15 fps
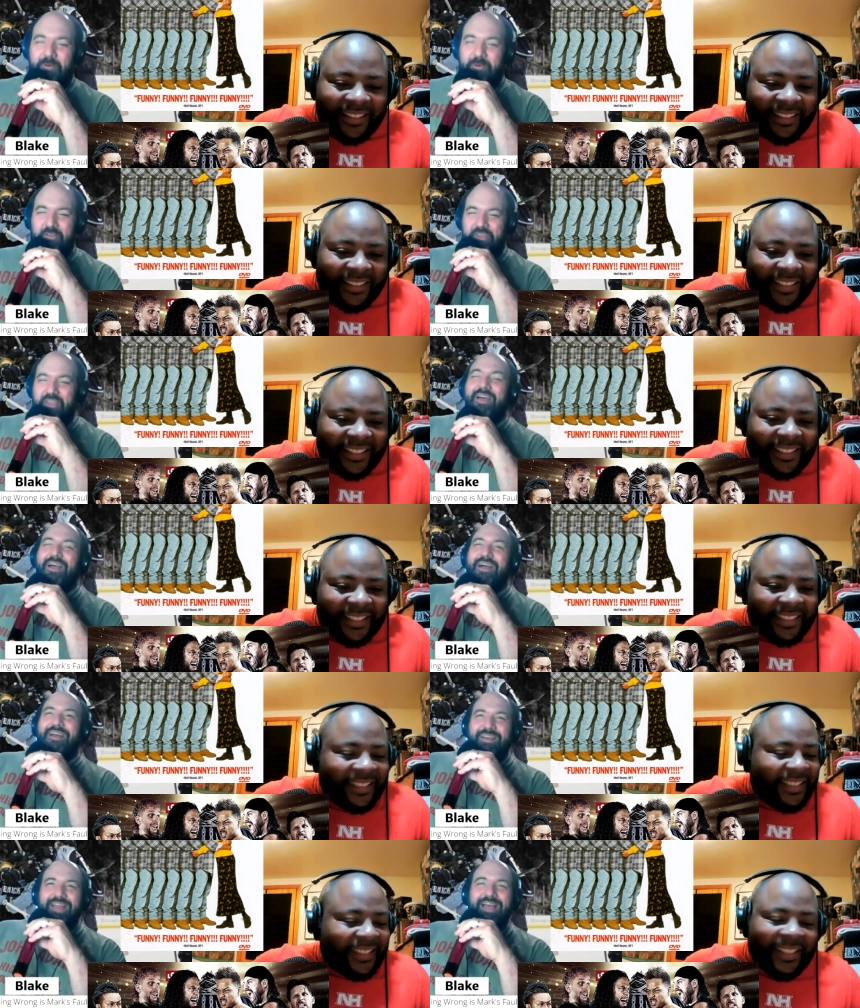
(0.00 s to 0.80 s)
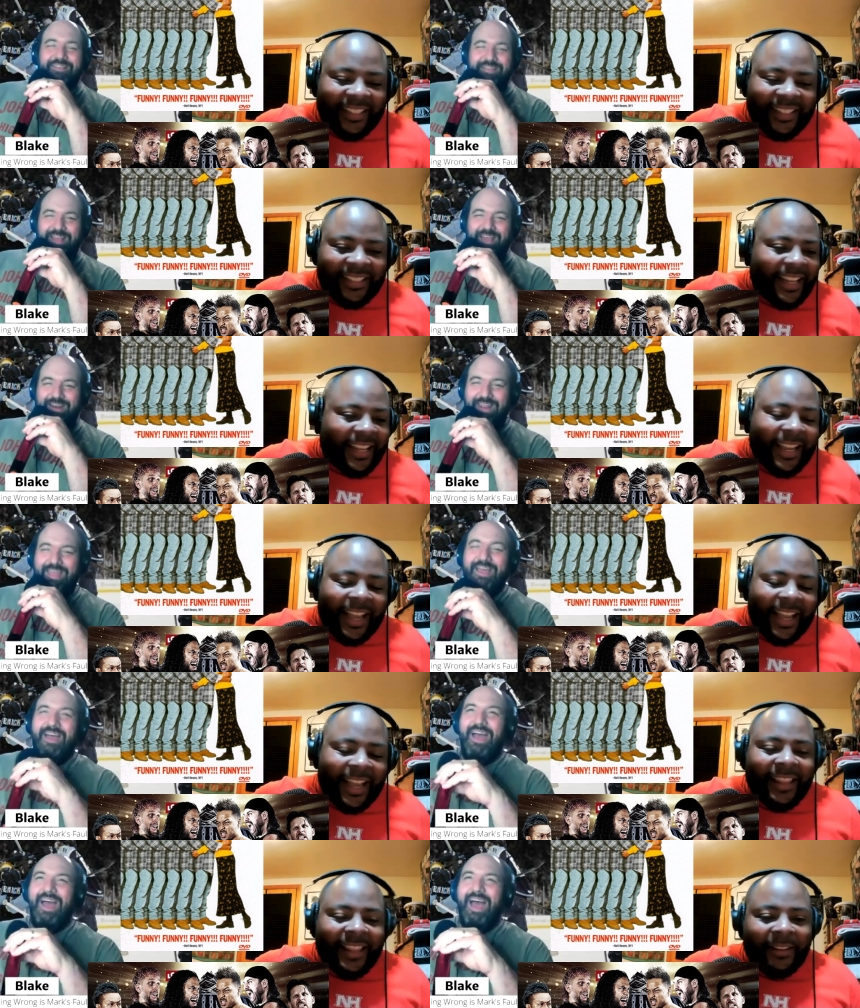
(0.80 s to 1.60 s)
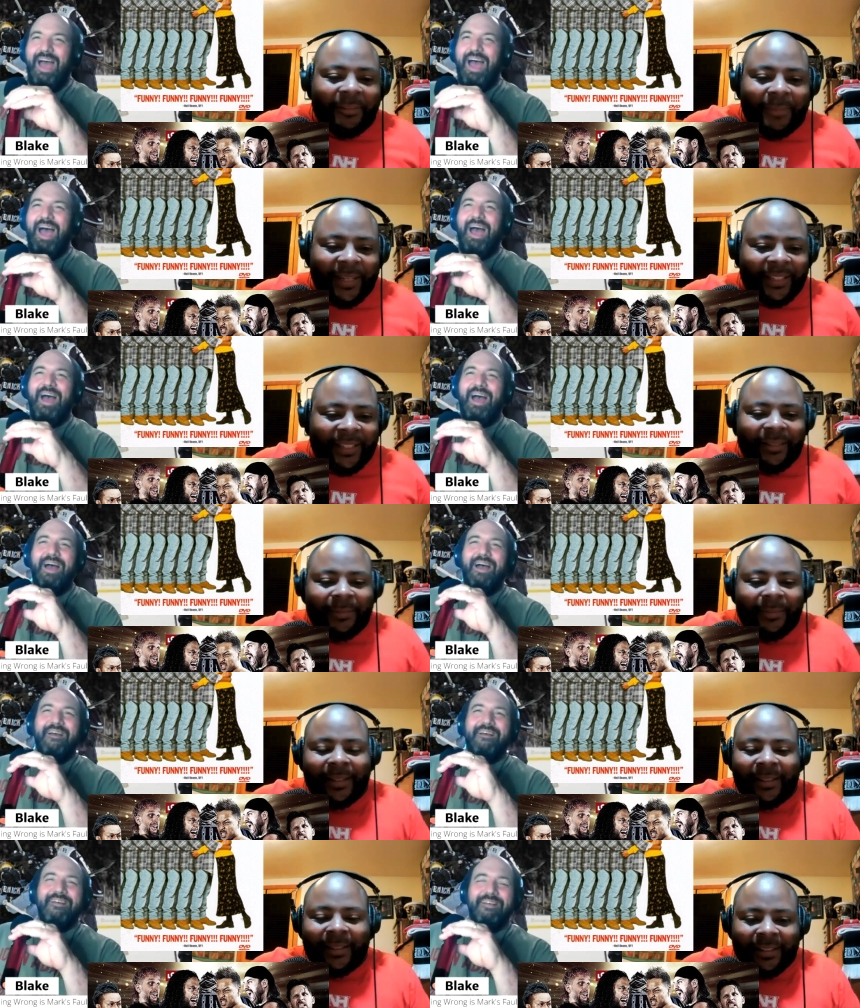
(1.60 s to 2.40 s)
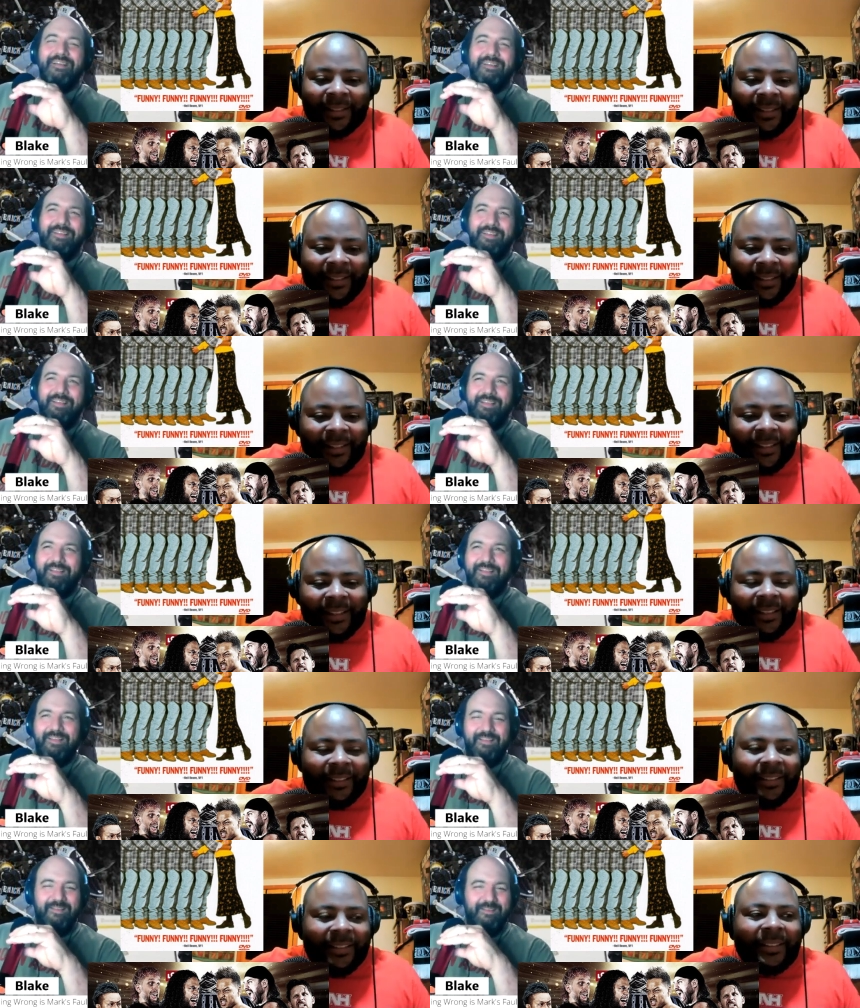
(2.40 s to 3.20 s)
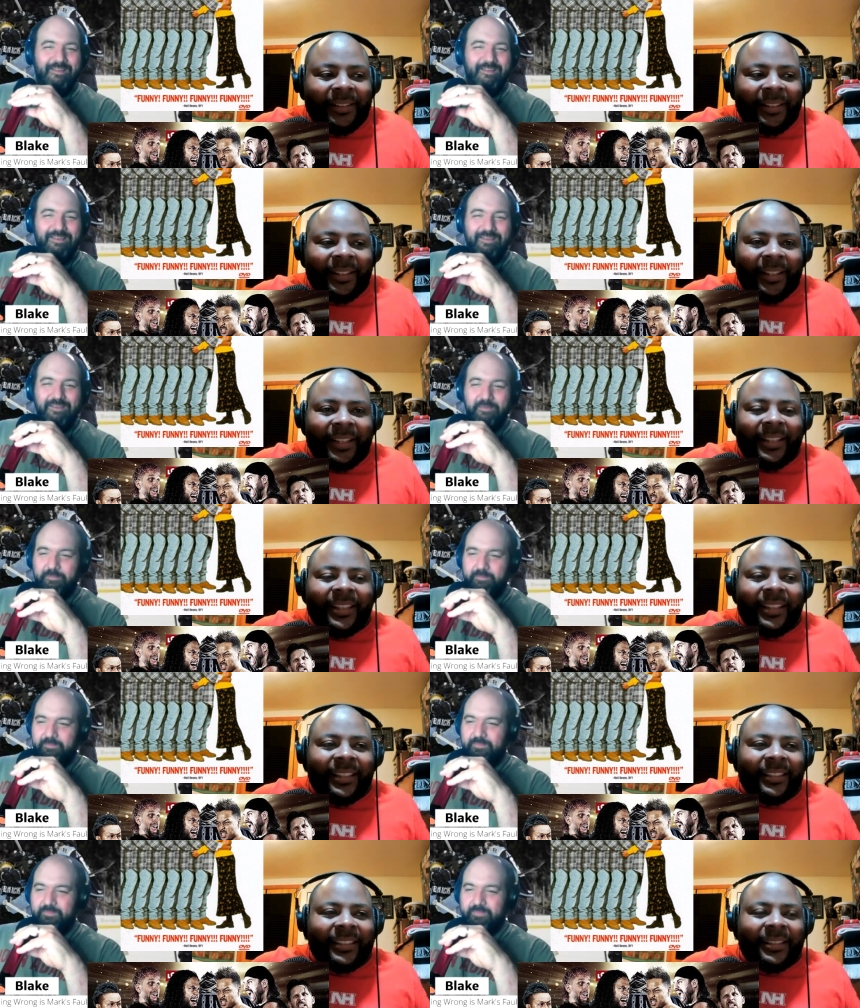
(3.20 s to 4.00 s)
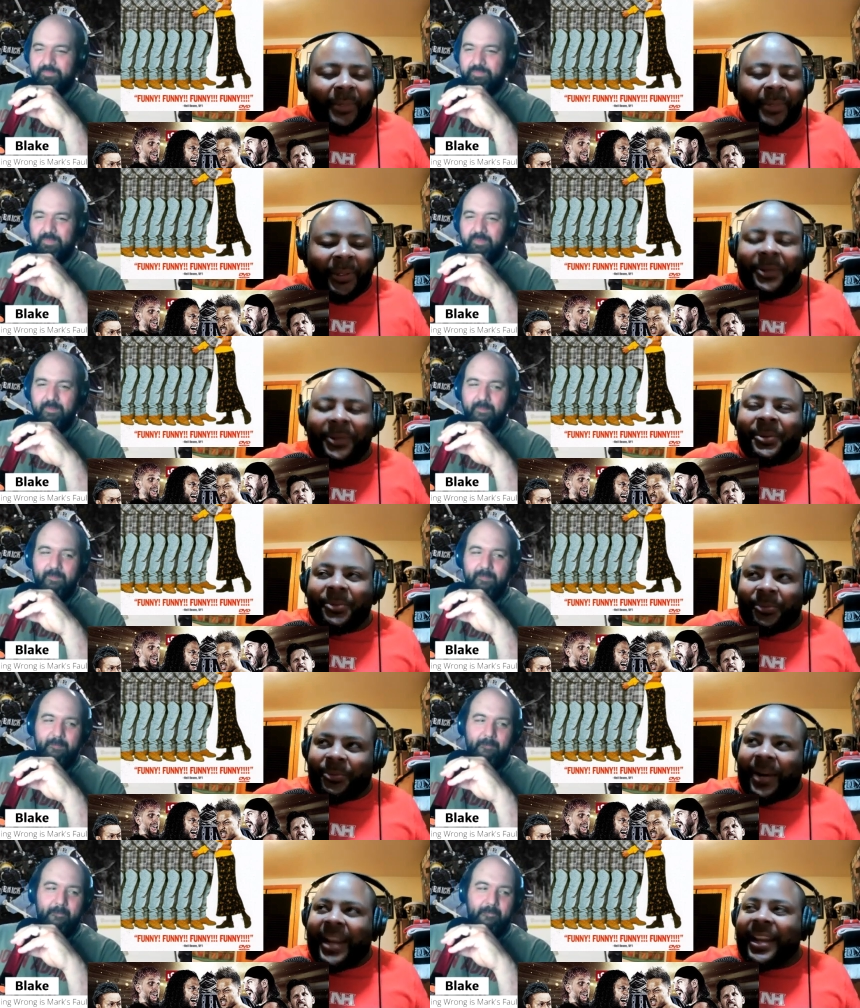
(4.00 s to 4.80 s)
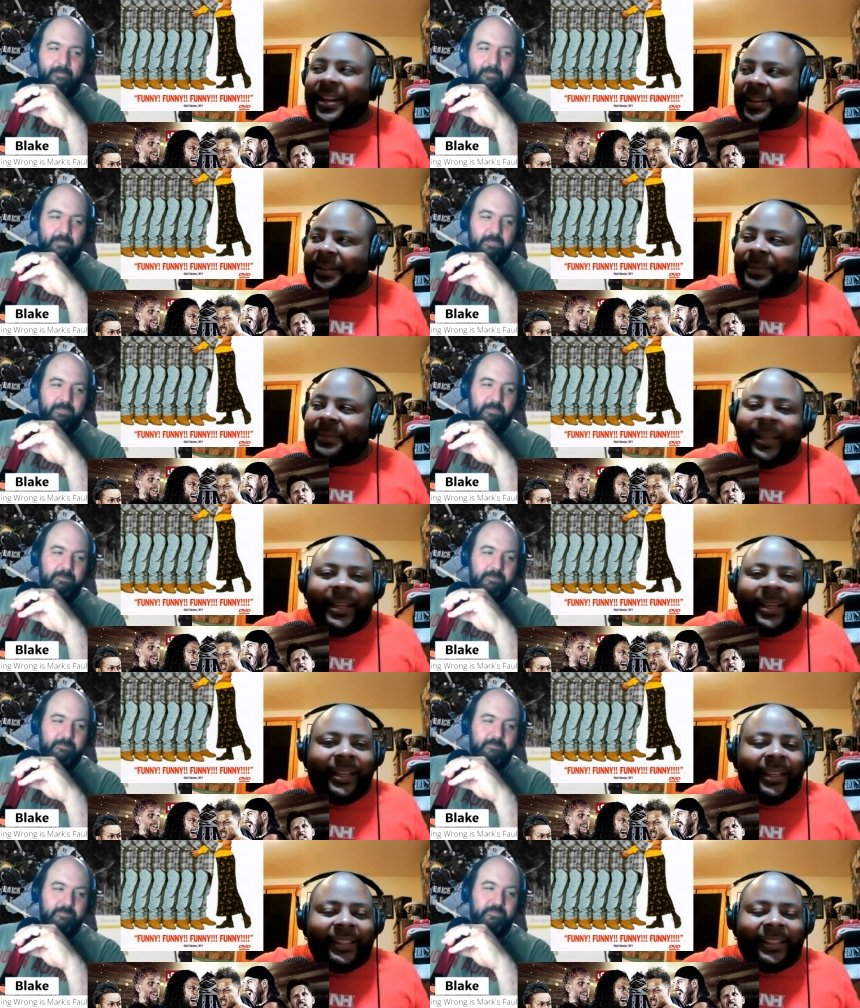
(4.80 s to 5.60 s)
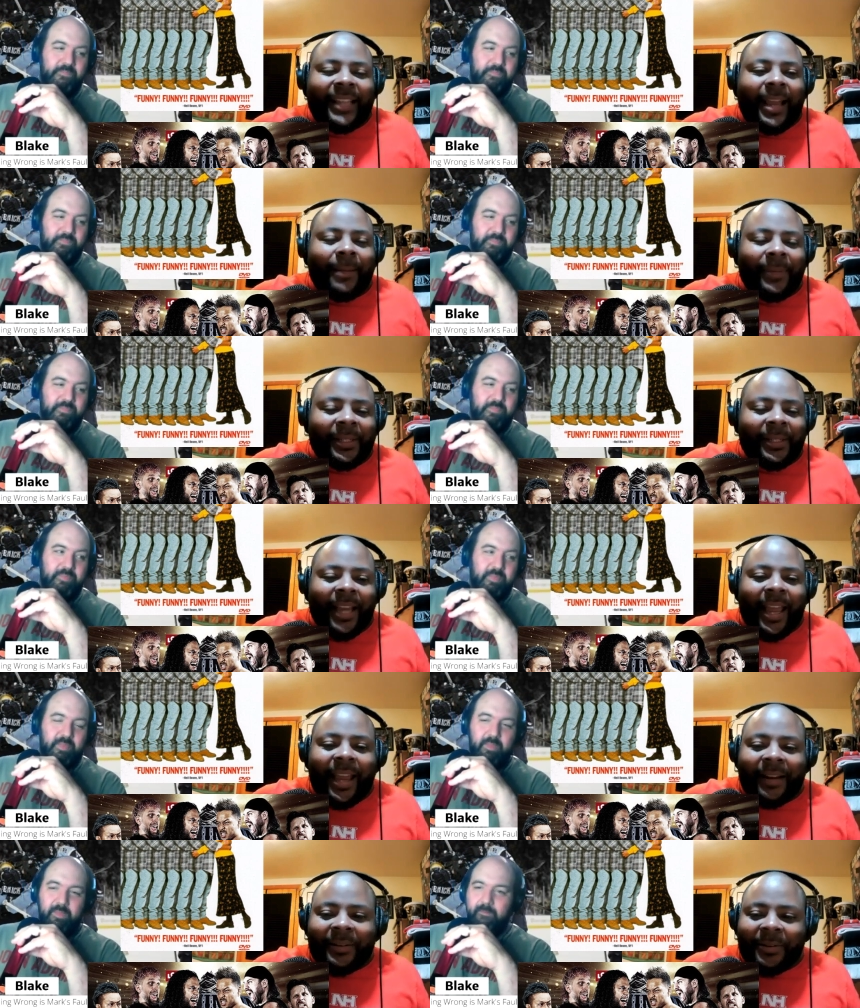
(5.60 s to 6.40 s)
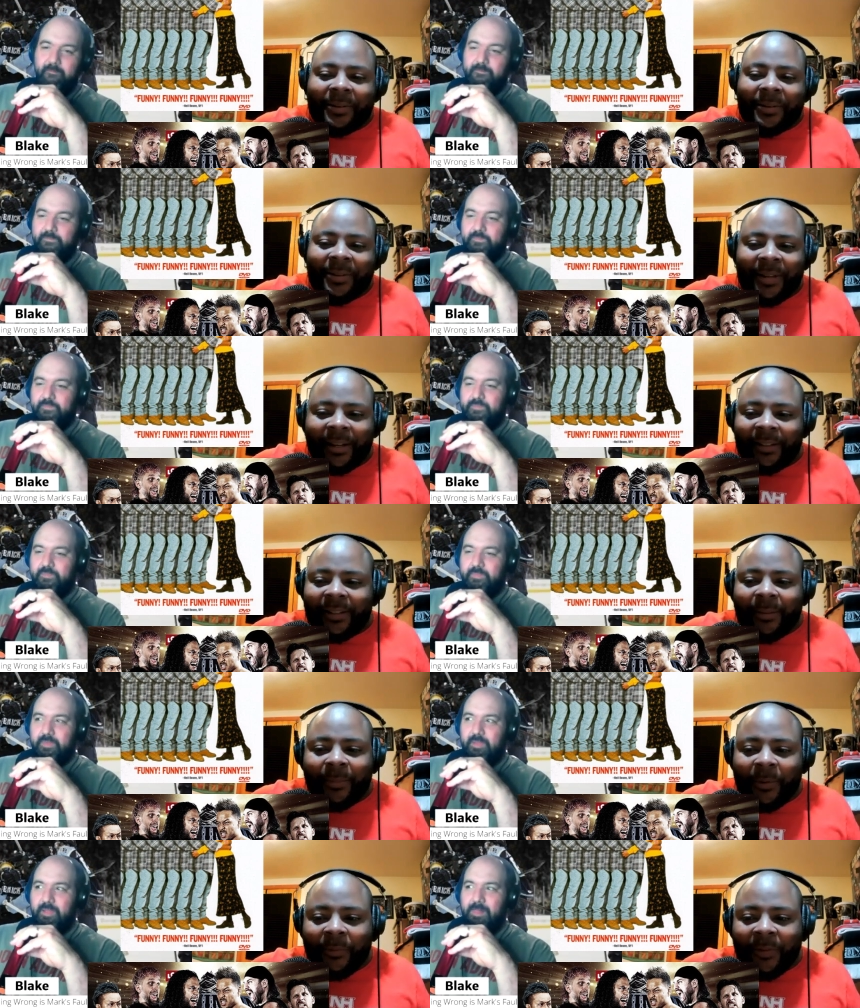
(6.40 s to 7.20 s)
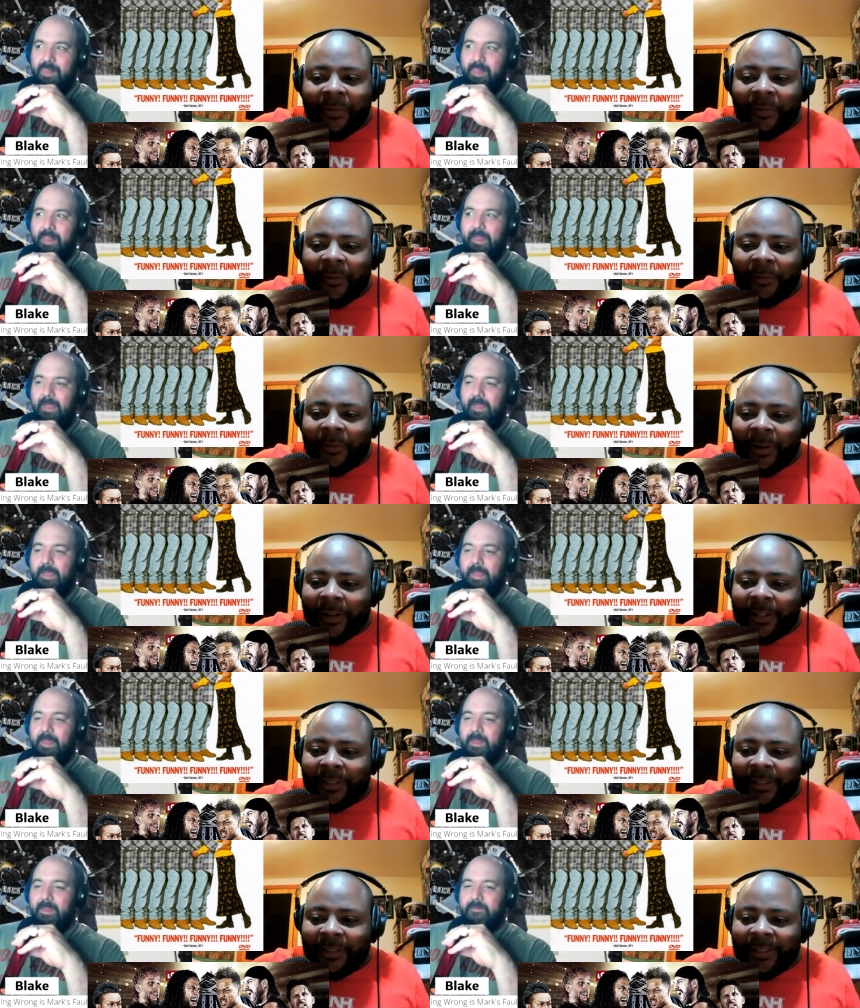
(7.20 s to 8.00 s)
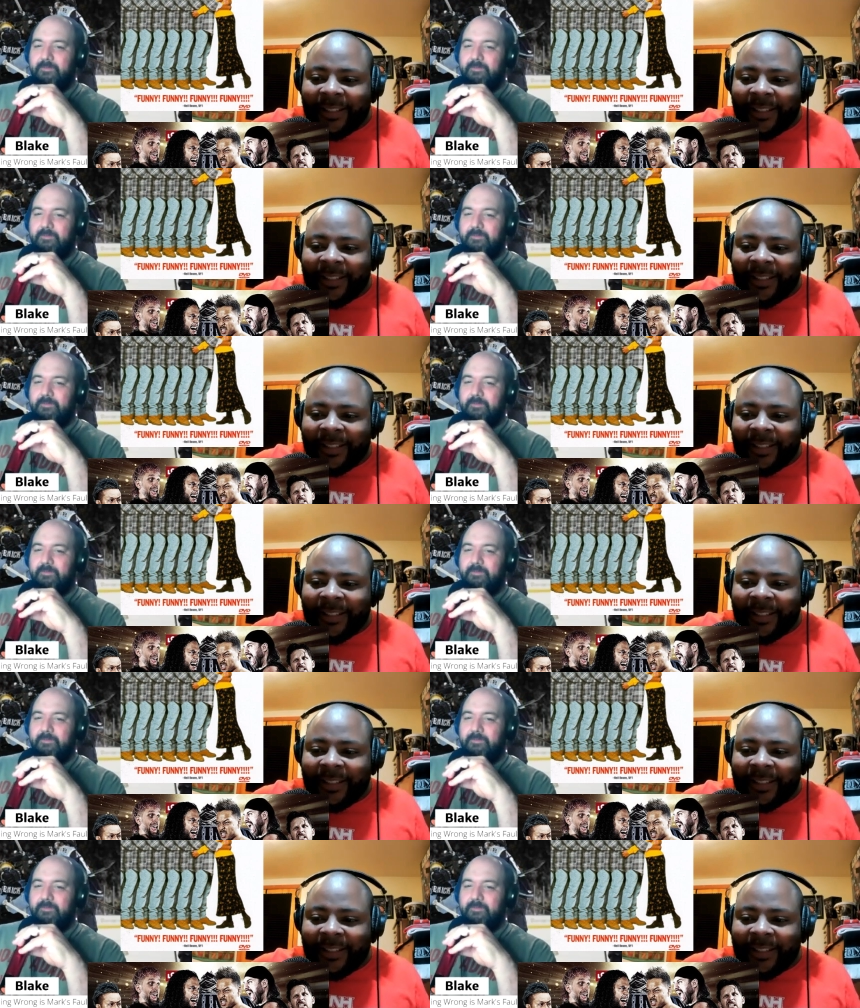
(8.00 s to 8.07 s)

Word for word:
Speaker 1: Listen, listen. I, I love me some uh good some good random like established actor does a movie for fun